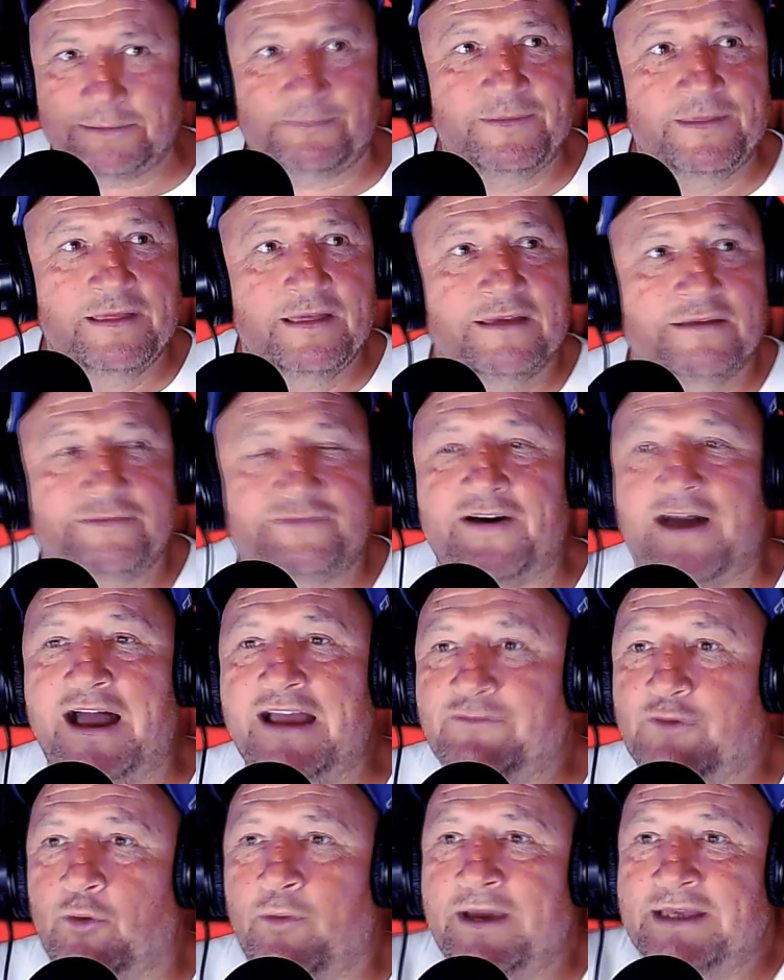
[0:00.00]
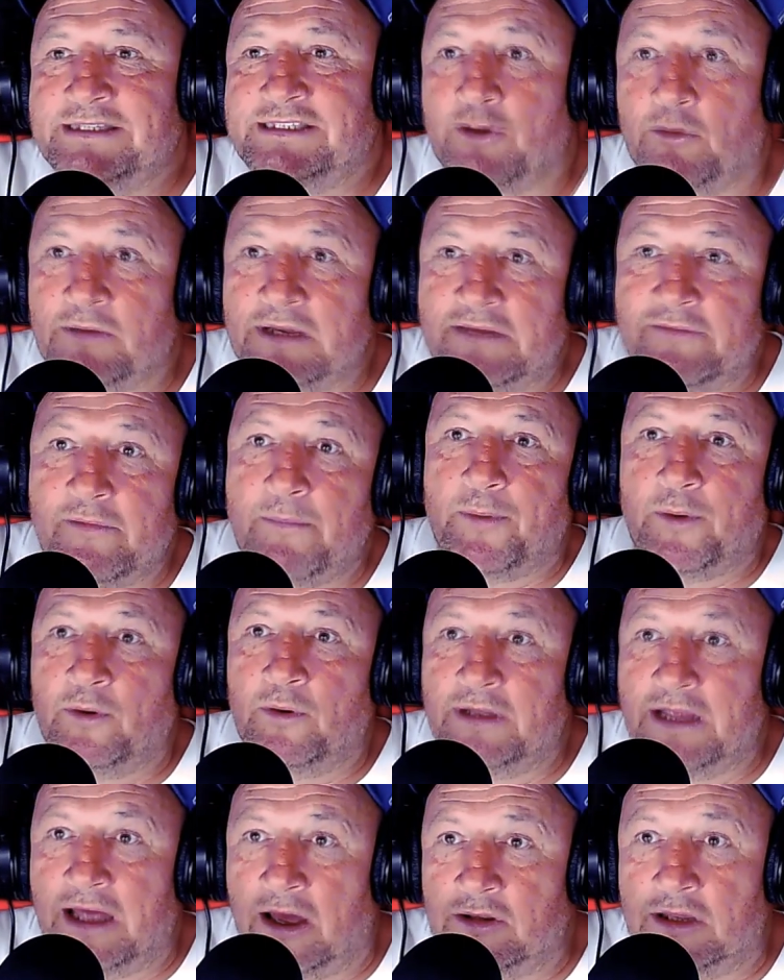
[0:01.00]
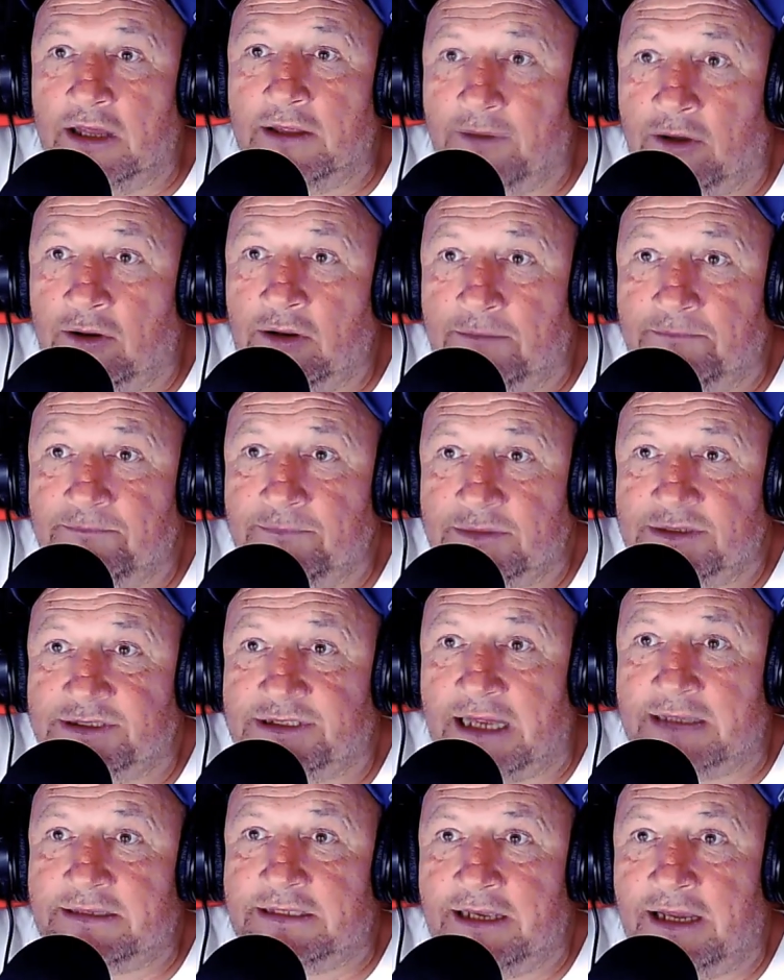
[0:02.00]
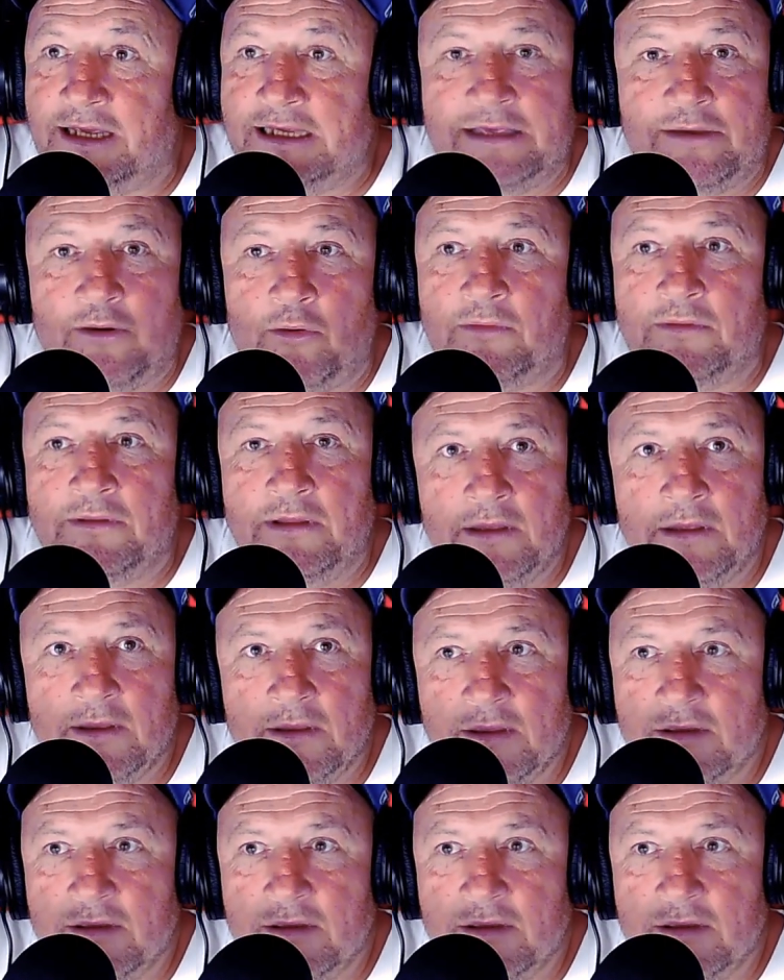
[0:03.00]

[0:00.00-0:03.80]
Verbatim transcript: is five quid, you know, in Liverpool on a on a Saturday night you go wow.